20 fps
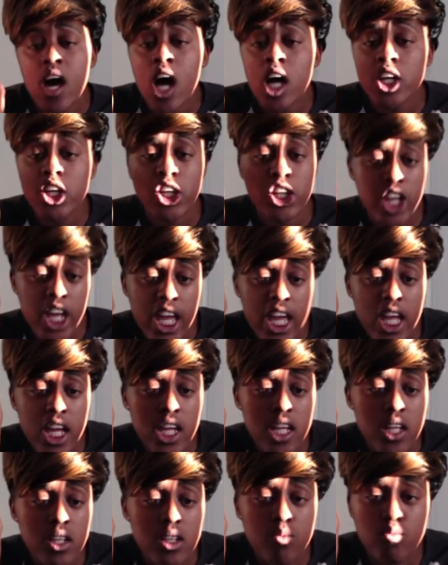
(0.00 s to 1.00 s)

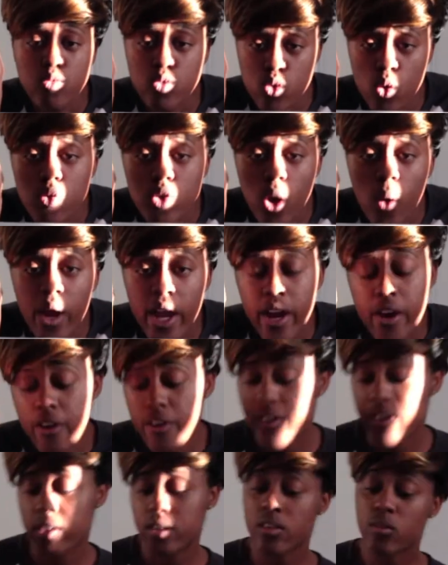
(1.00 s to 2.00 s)
She do your hair.
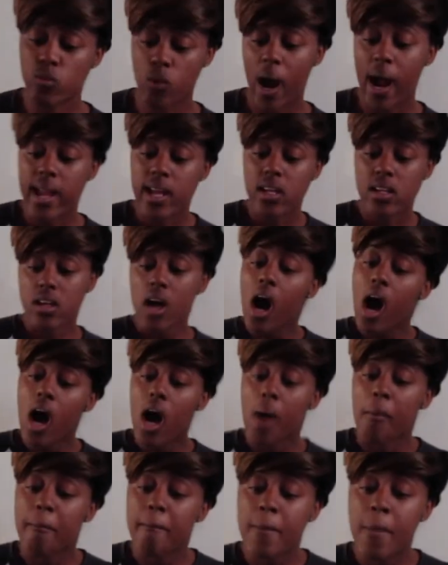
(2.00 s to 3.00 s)
Right.
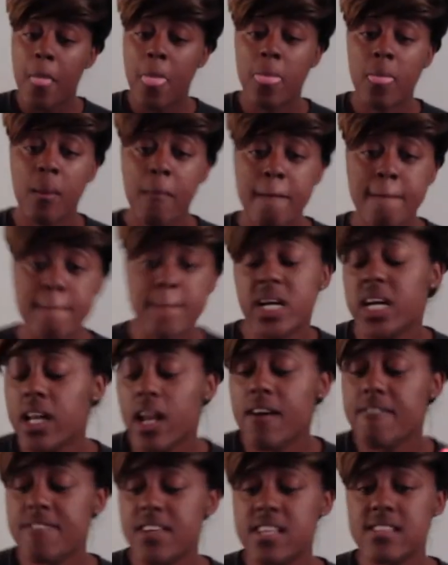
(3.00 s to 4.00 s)
But
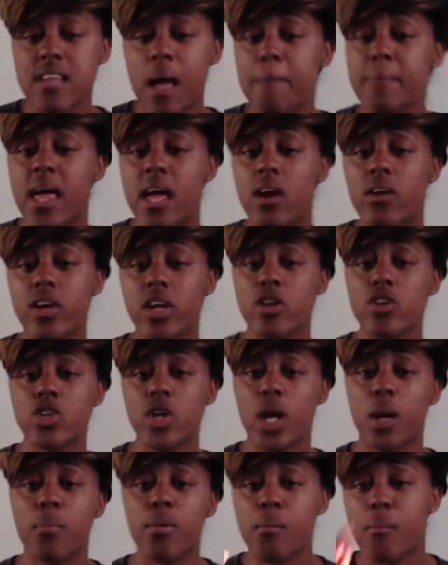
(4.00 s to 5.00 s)
enough of this. I'm not on here
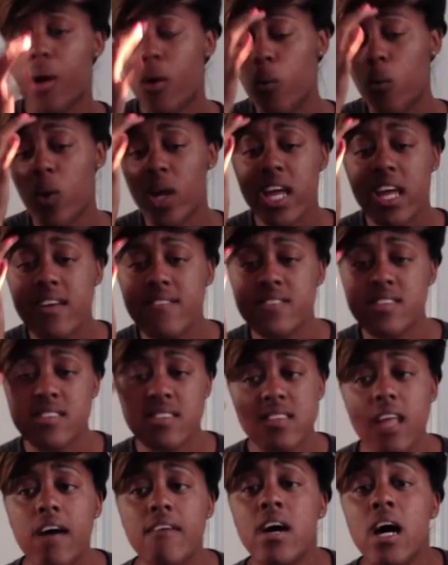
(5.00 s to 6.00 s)
trying to promote weaves
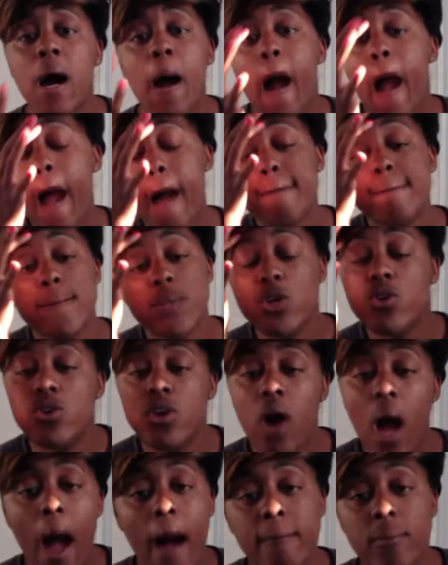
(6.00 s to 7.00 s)
and stuff. I'm
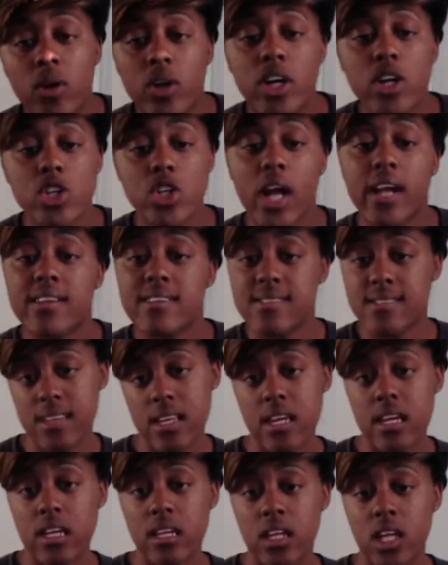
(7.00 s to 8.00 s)
on here trying to
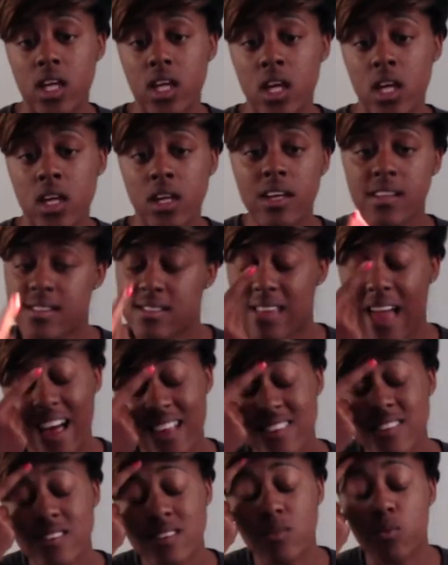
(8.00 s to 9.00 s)
sing, cause
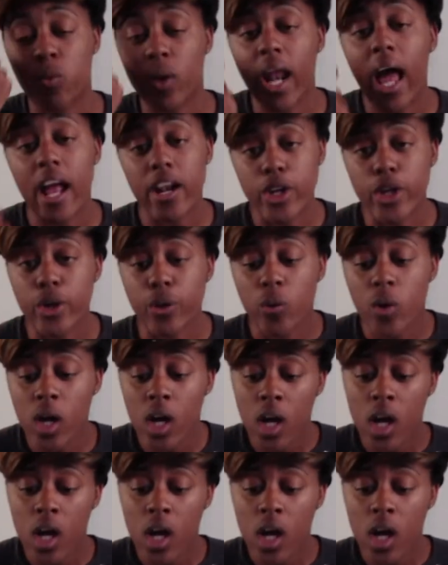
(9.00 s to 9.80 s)
that's what I do.